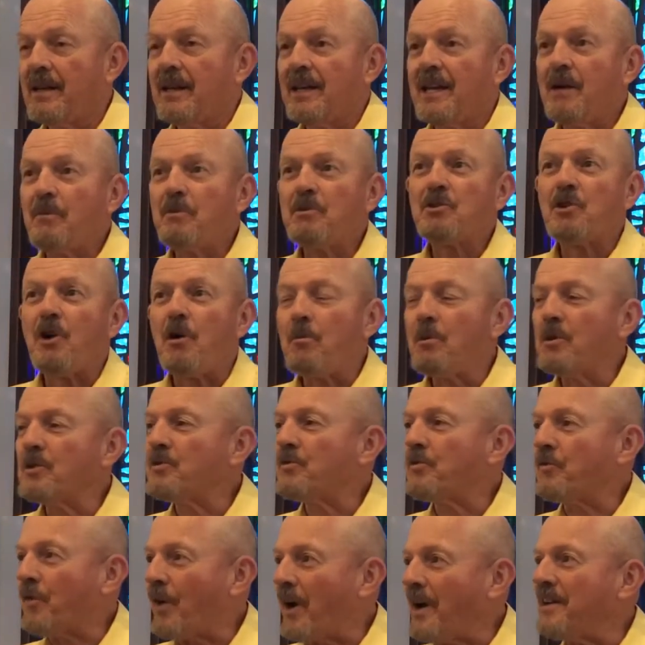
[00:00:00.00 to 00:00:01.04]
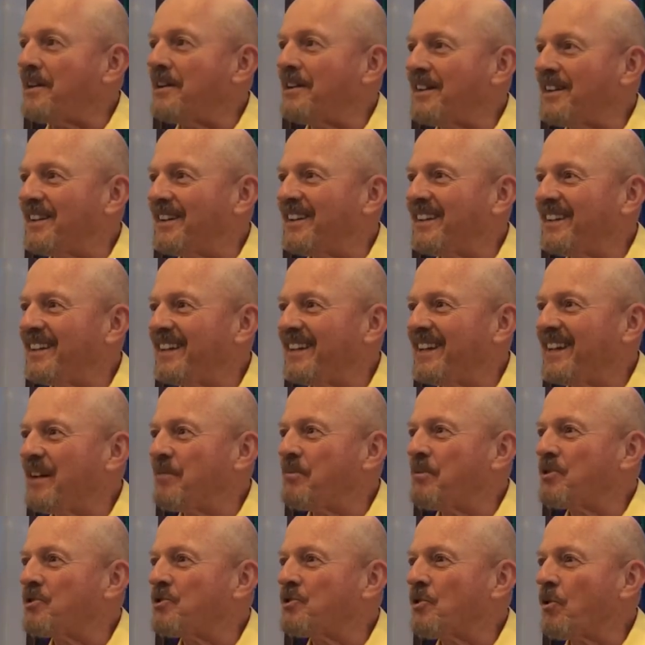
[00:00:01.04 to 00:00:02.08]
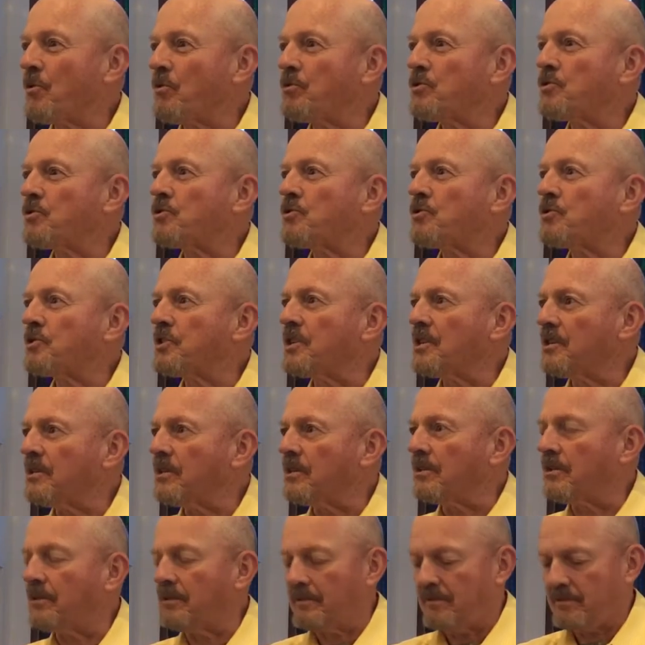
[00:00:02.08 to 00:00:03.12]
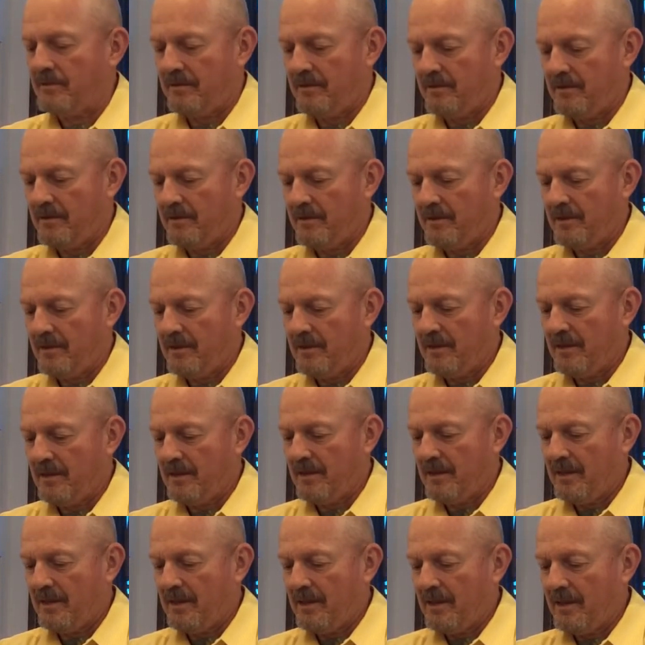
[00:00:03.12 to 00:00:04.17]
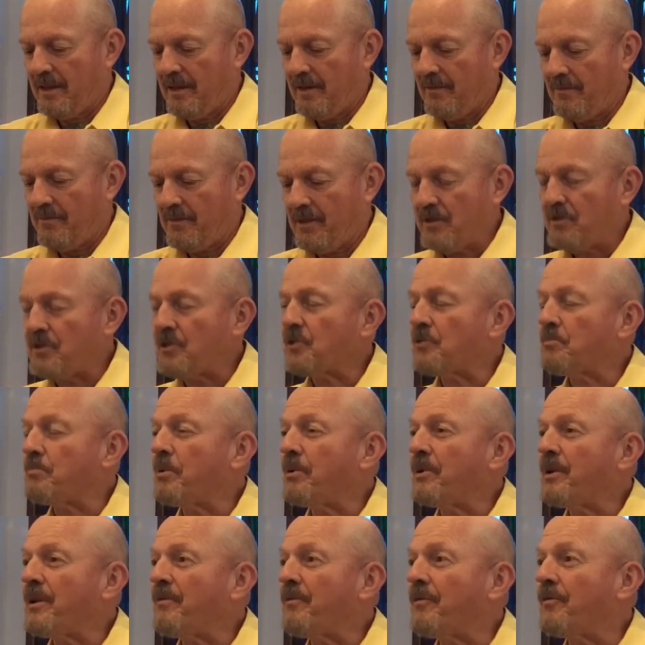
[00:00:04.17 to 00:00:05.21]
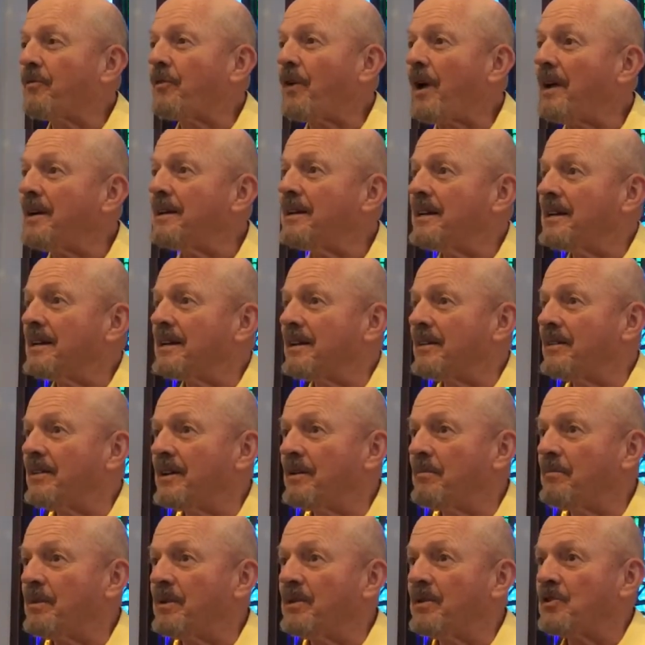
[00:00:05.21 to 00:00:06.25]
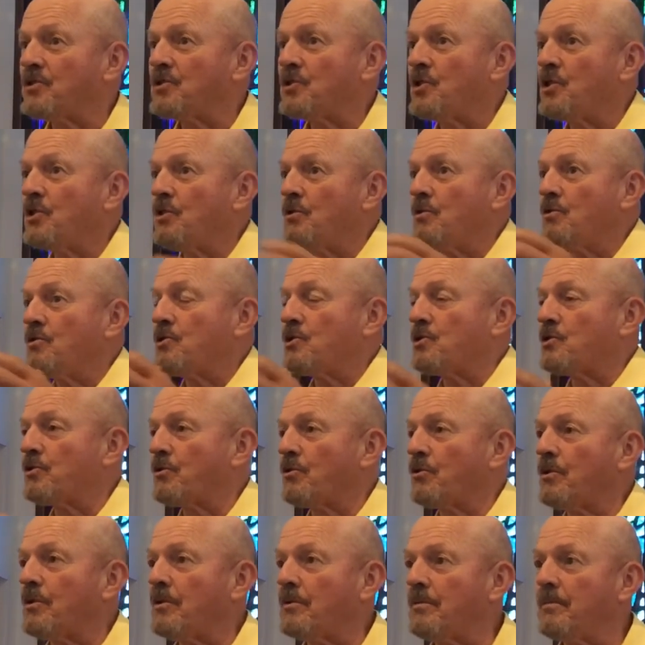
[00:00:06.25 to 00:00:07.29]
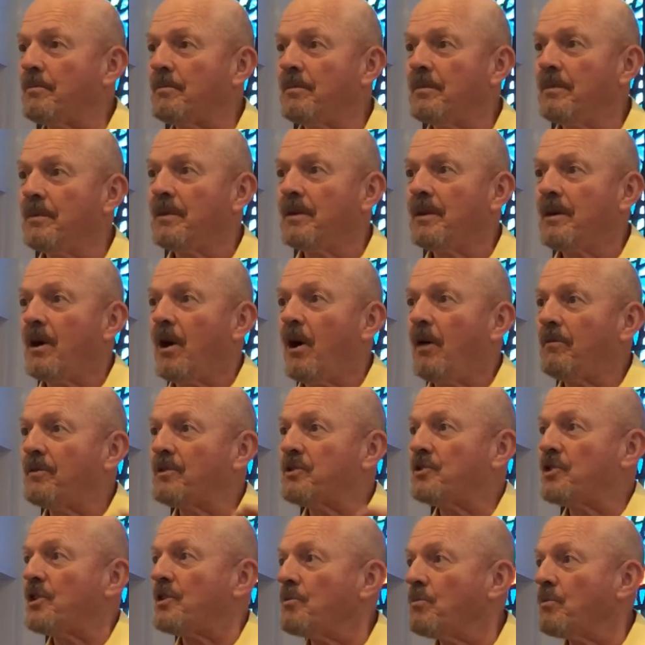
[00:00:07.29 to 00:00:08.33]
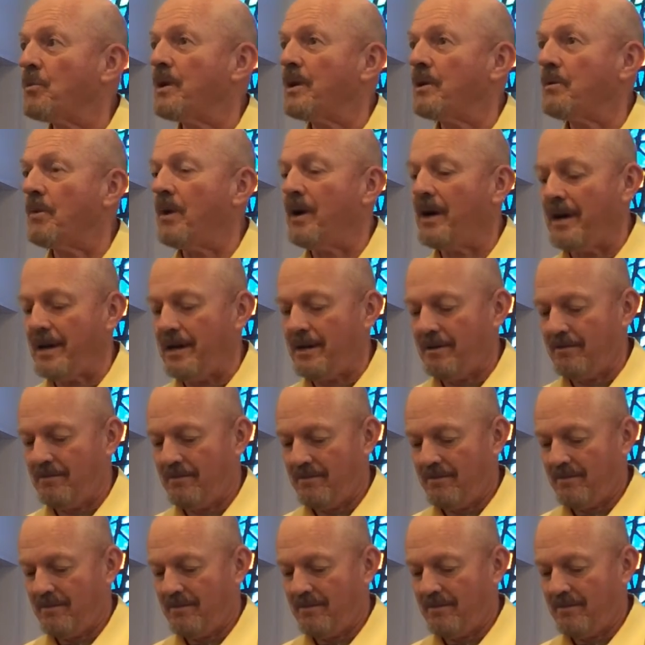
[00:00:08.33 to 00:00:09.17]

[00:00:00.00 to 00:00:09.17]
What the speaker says: it was almost frightening. It was so still. This is pretty frightening to them when this huge storm all of a sudden went away